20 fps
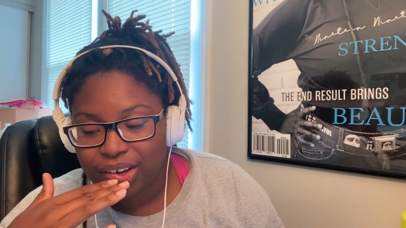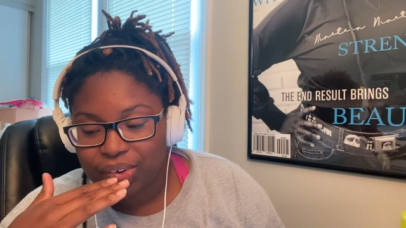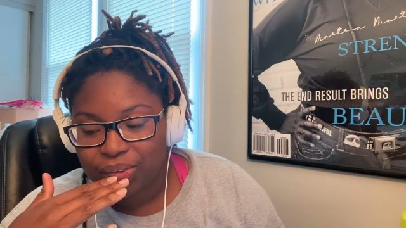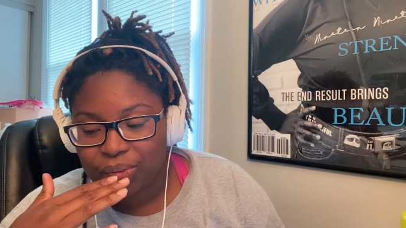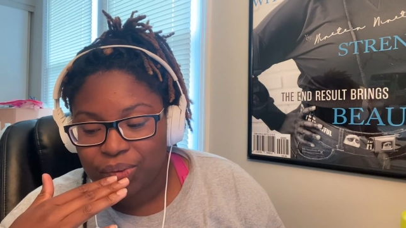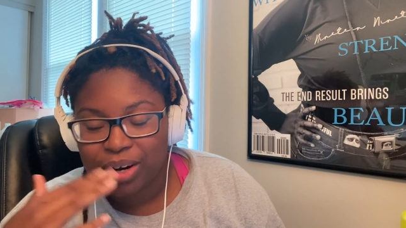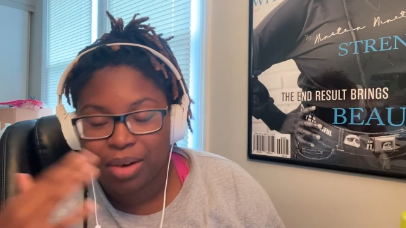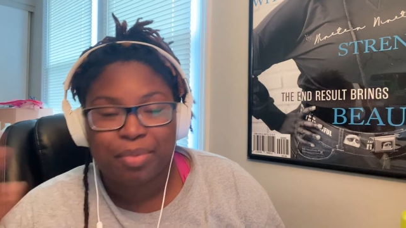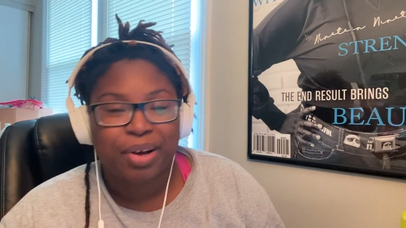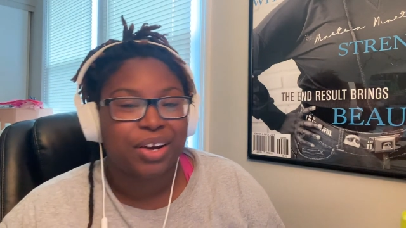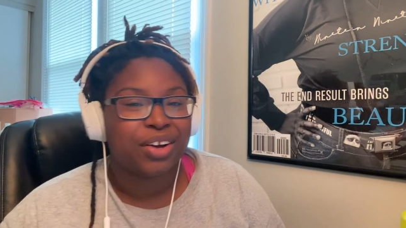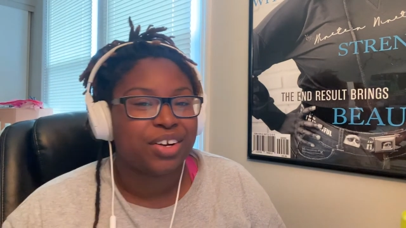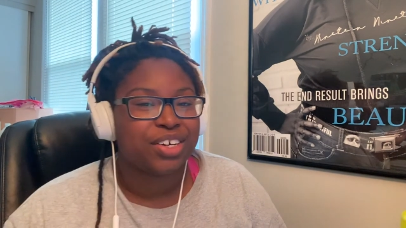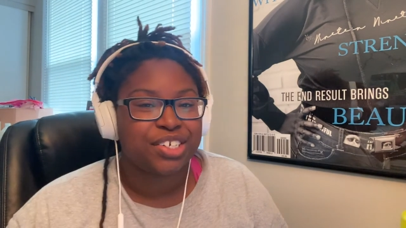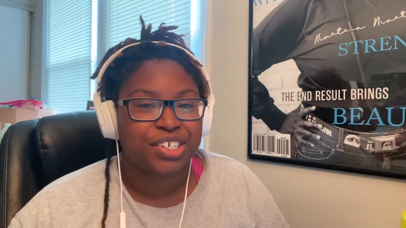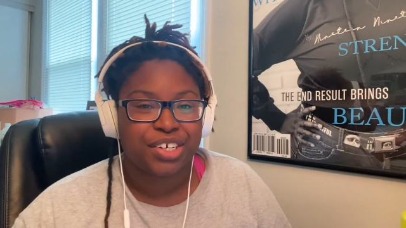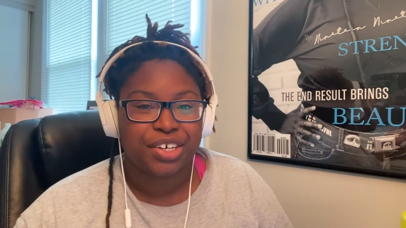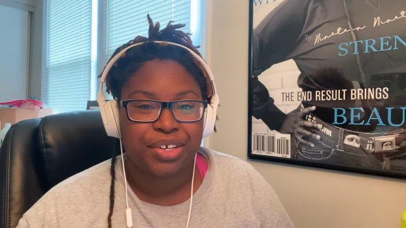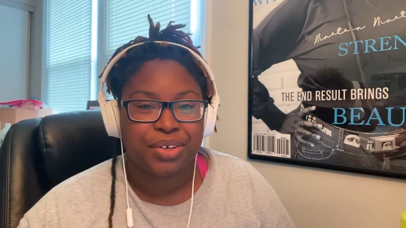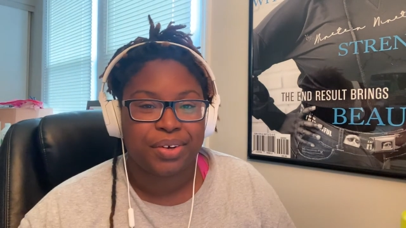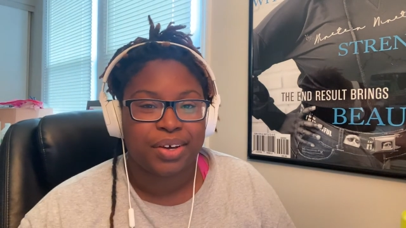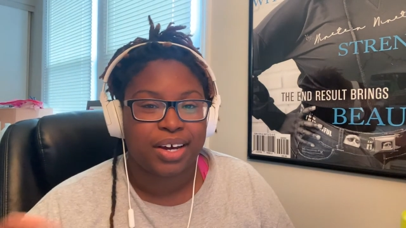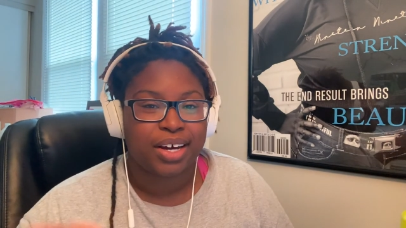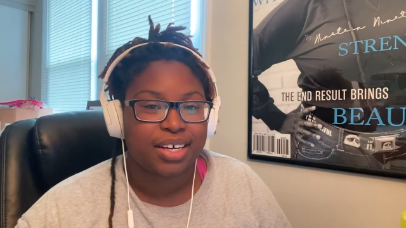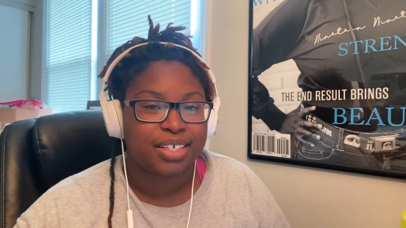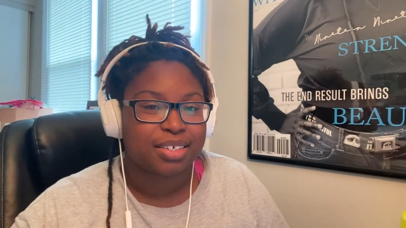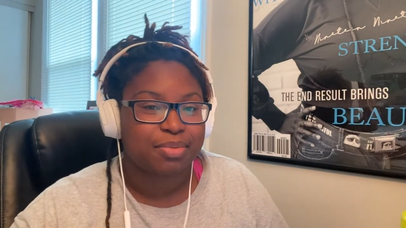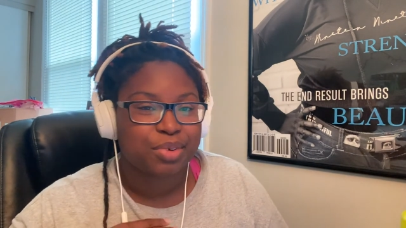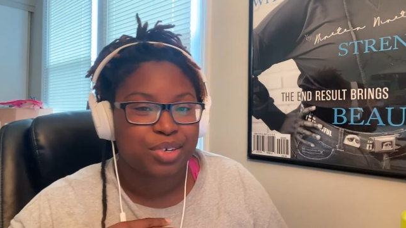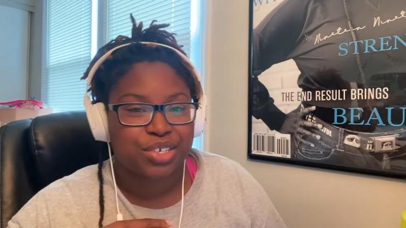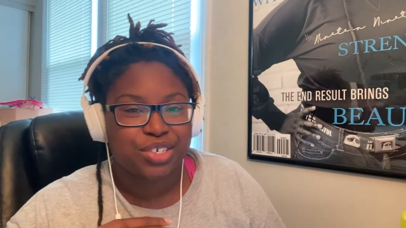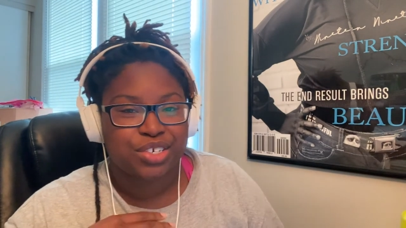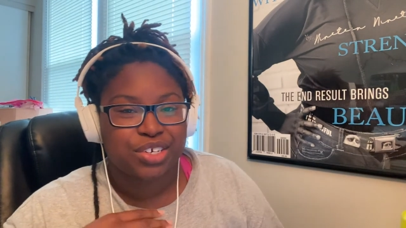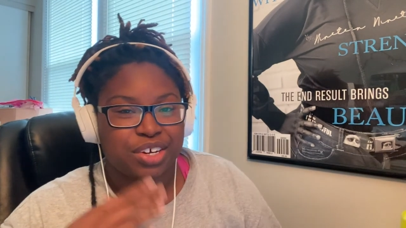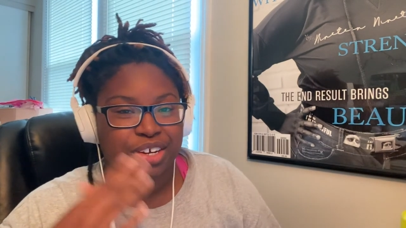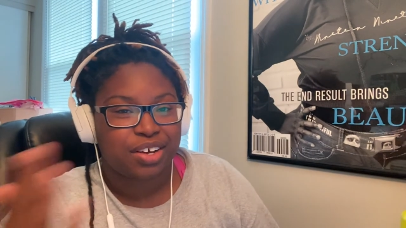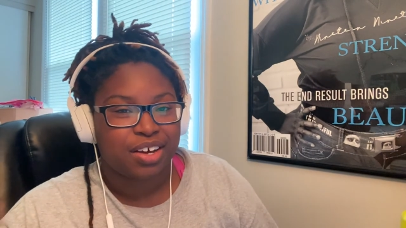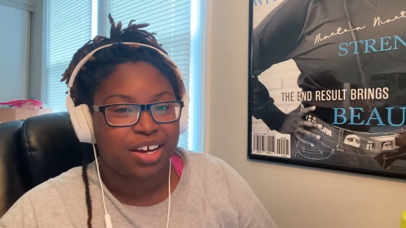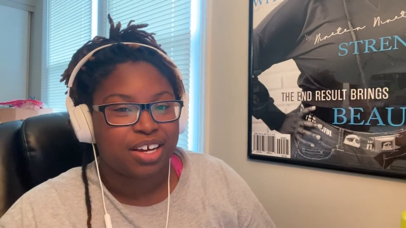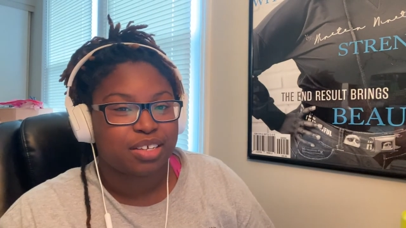What am I gonna show you guys? I'm gonna show
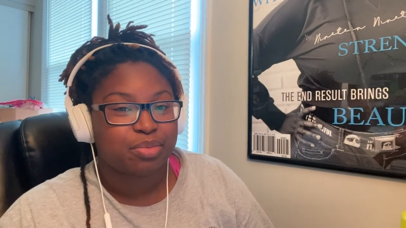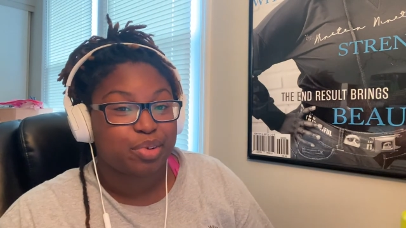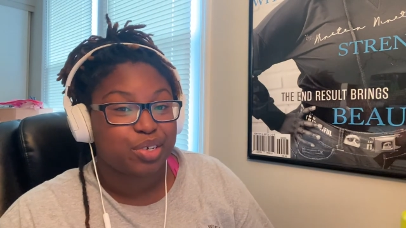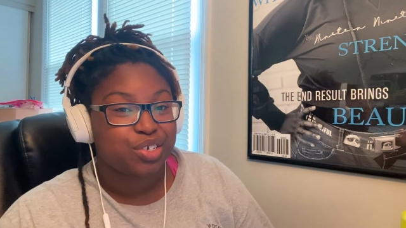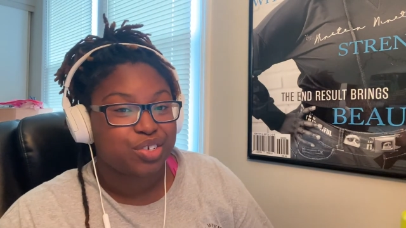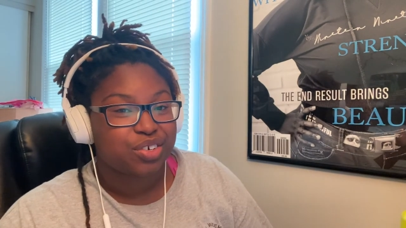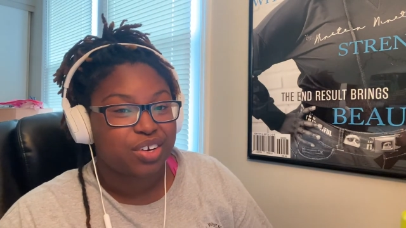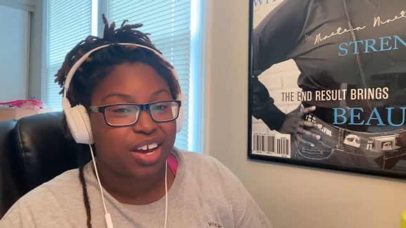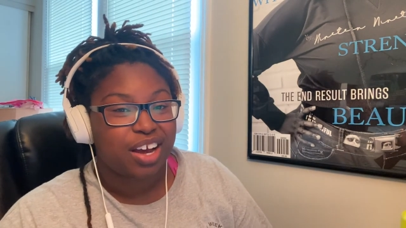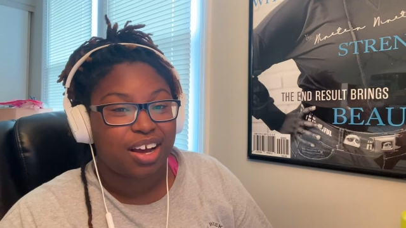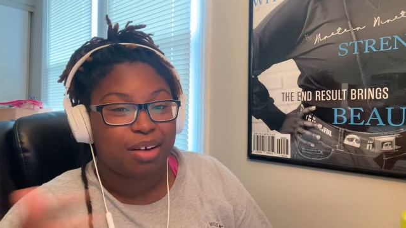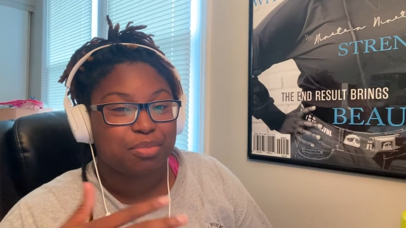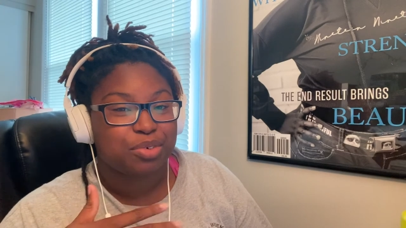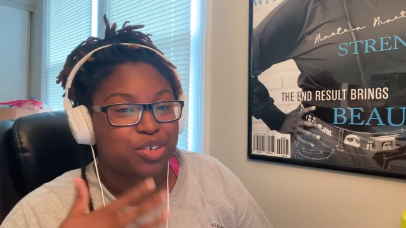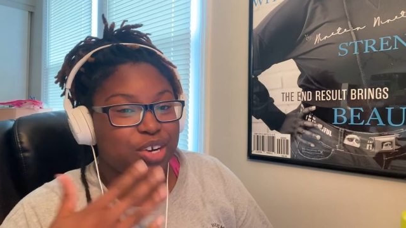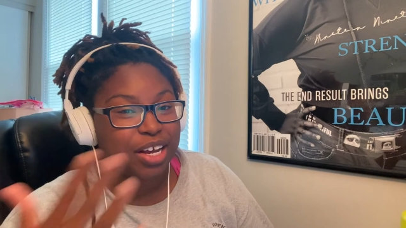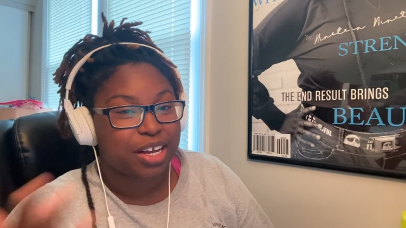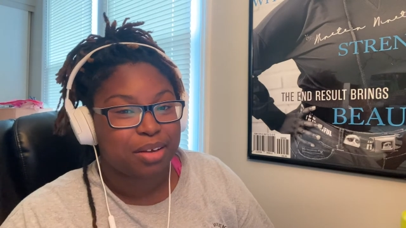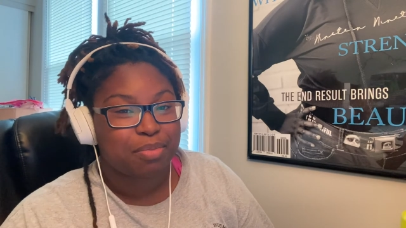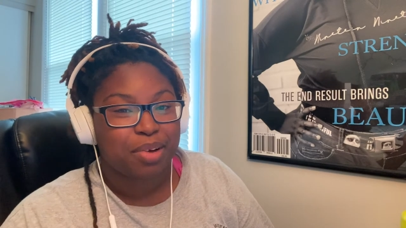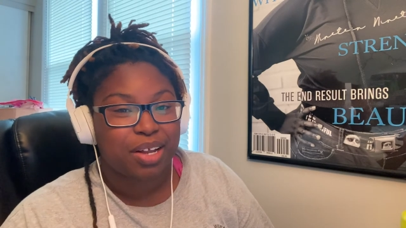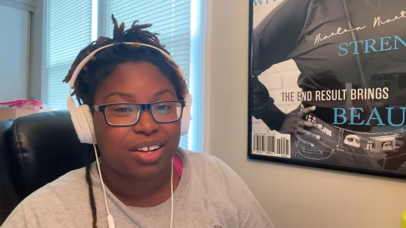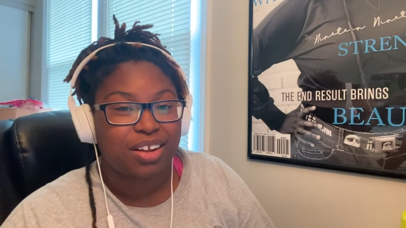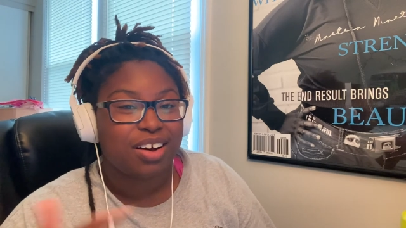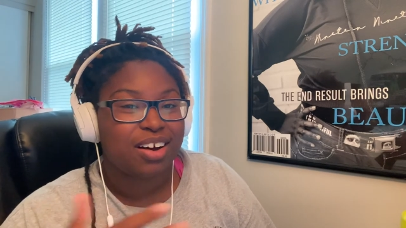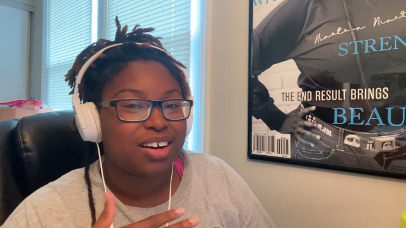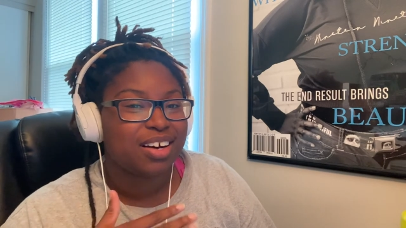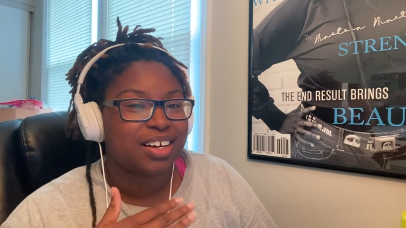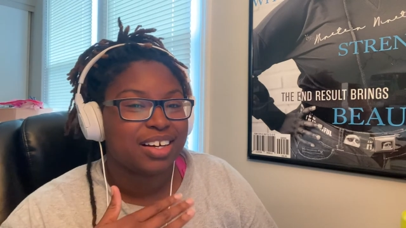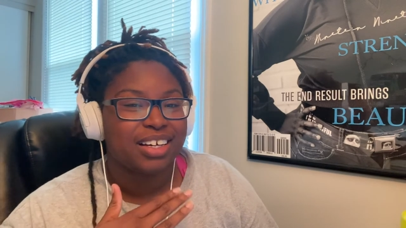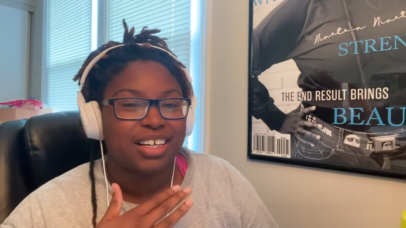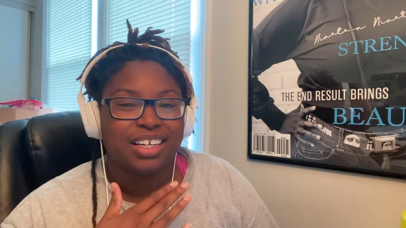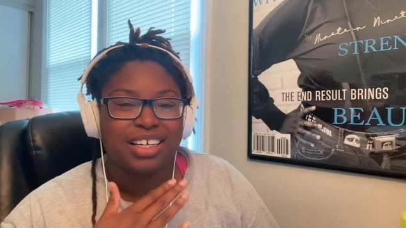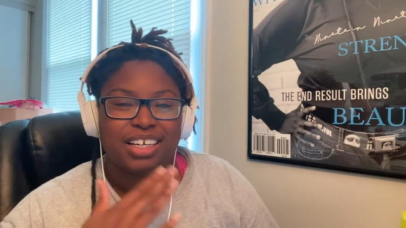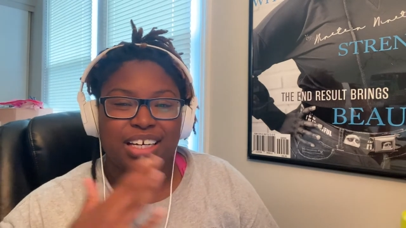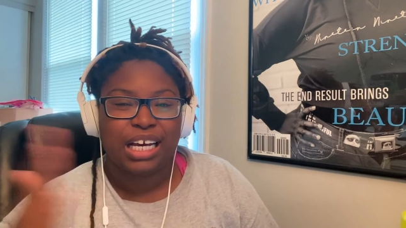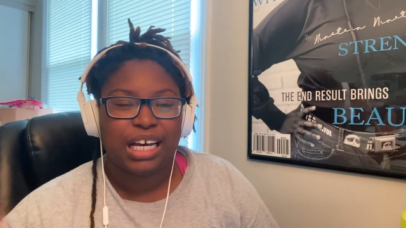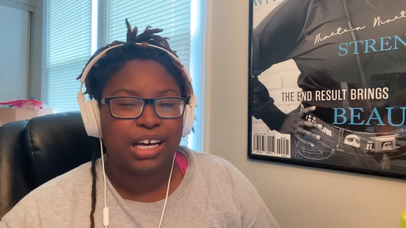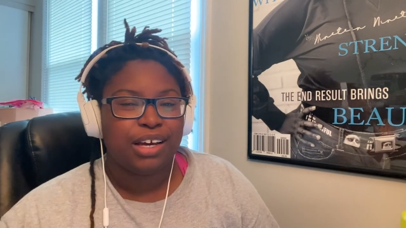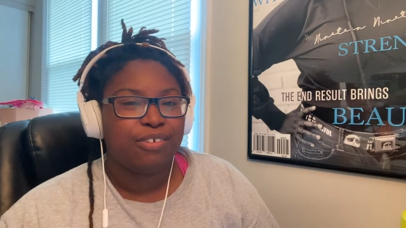you guys my track. I'm tracking my log,
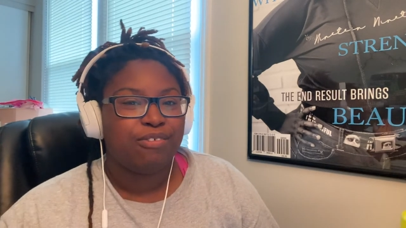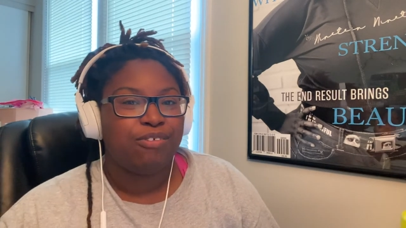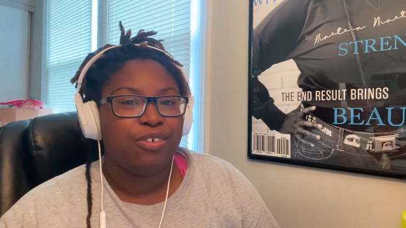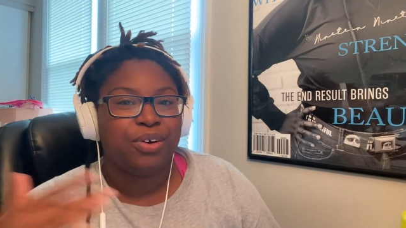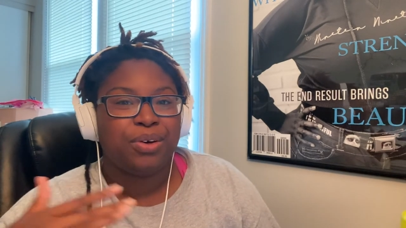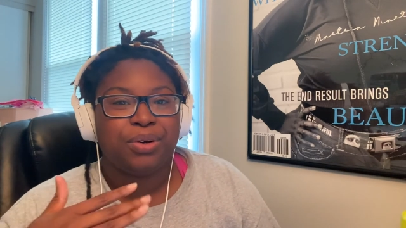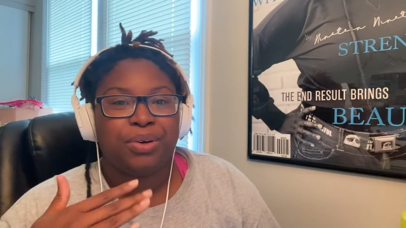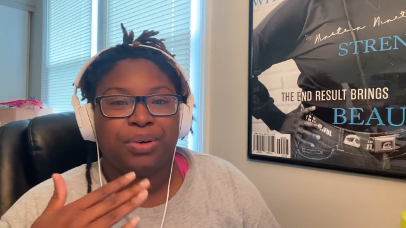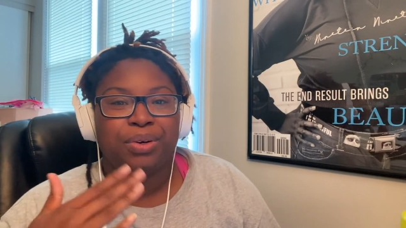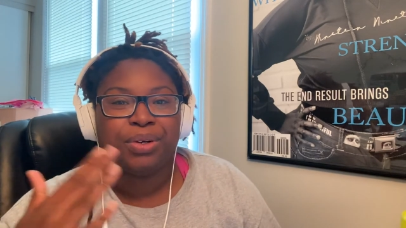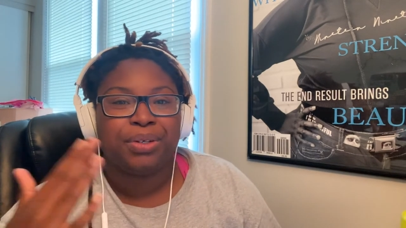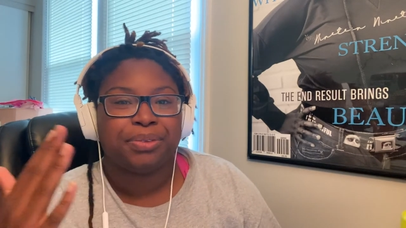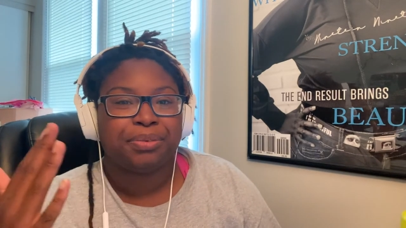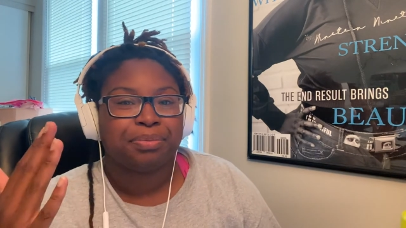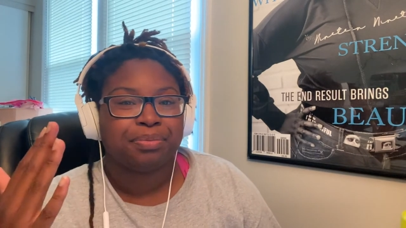food.